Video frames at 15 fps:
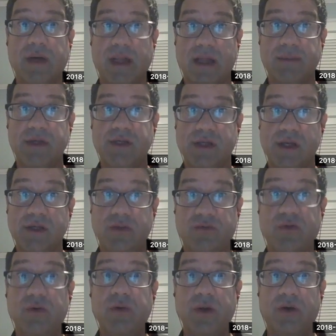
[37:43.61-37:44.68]
climate change,
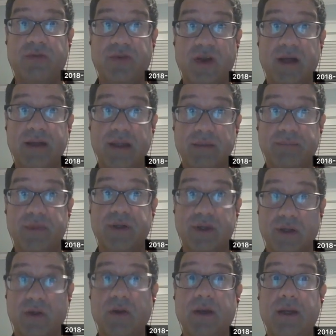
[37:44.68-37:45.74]
flooding
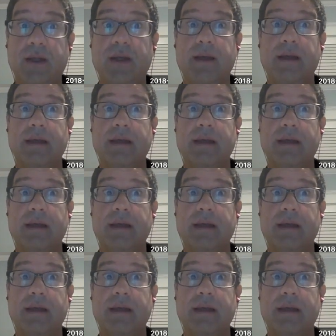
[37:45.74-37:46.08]
particularly.